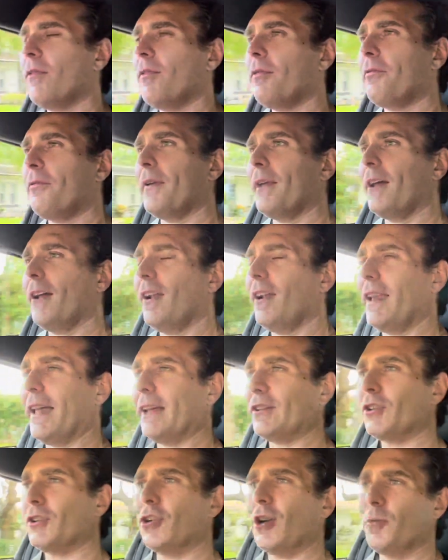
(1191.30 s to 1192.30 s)
feel
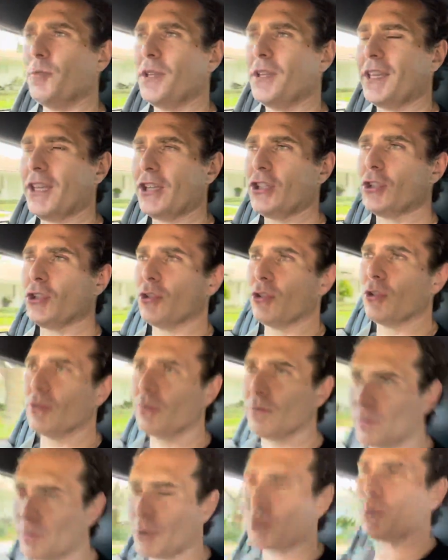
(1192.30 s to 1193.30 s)
like the
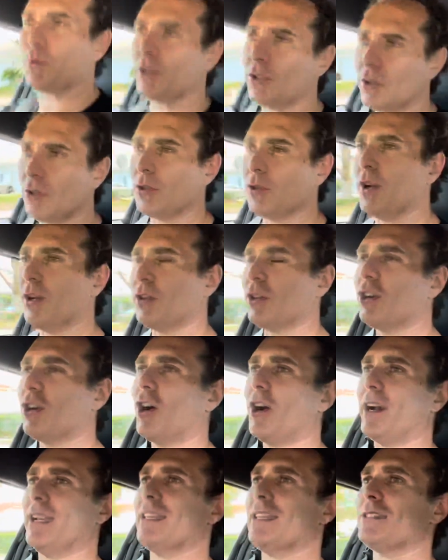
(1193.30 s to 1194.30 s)
communication between you and the
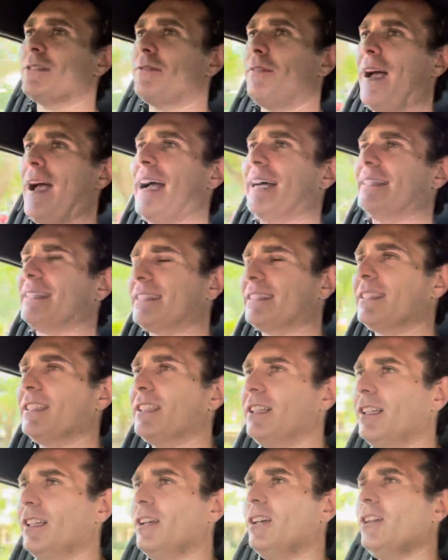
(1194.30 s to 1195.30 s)
car is fast.
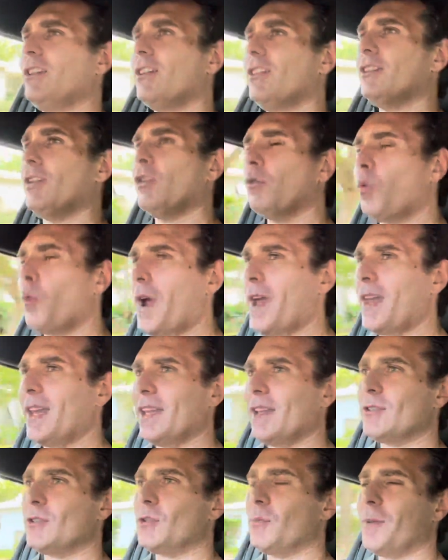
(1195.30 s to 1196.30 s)
You're not
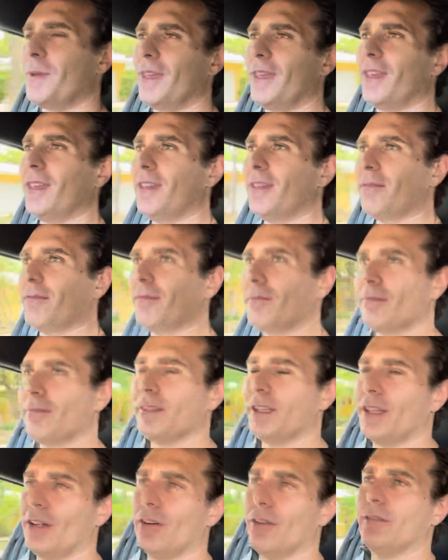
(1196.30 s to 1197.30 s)
waiting to be,
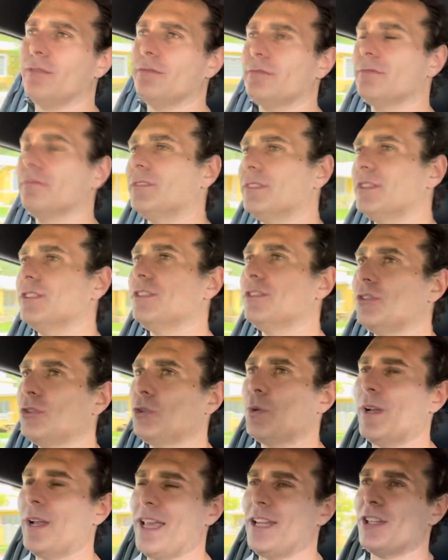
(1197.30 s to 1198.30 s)
you know,
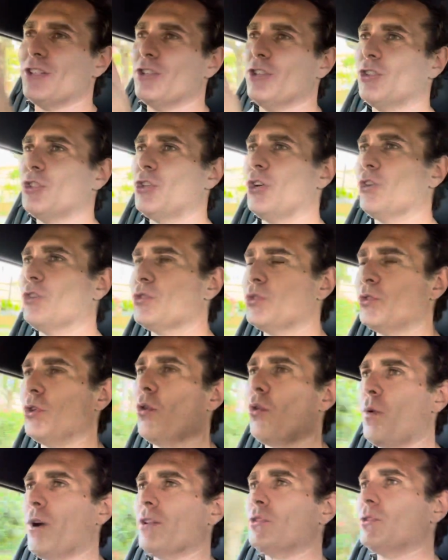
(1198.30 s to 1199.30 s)
too late in the turn to know
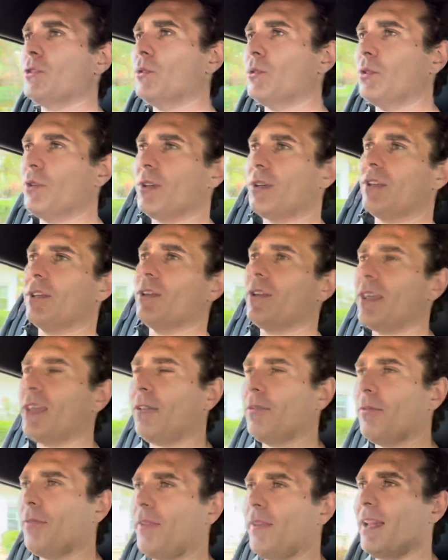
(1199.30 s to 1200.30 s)
what to do. You
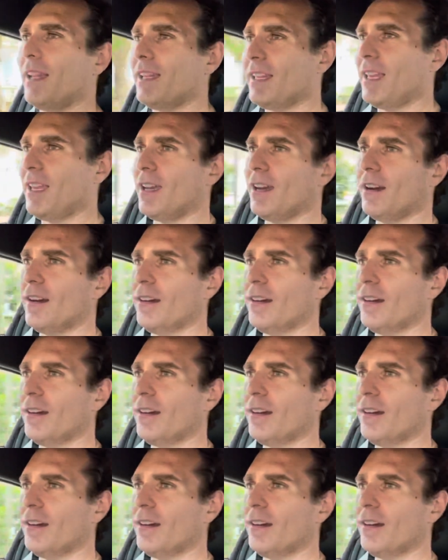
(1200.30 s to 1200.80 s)
can feel it here